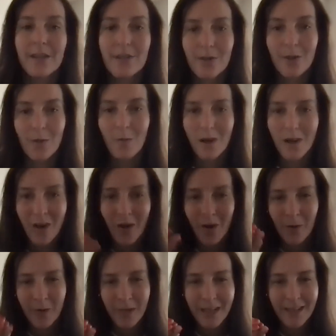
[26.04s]
you're going to want to
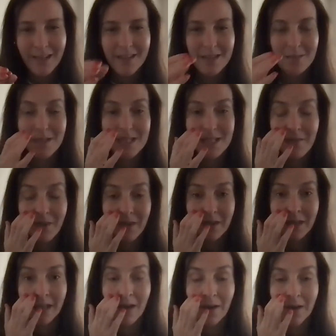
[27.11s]
hone in
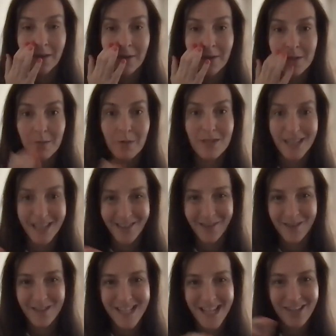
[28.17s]
specifically on those particular
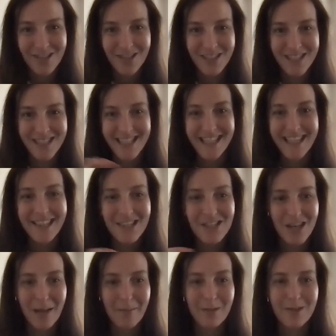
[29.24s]
sections in
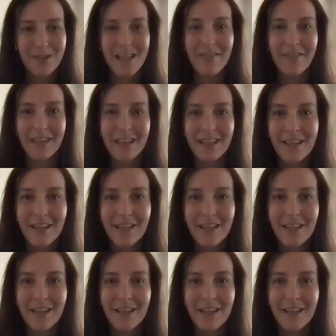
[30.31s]
chapter 7.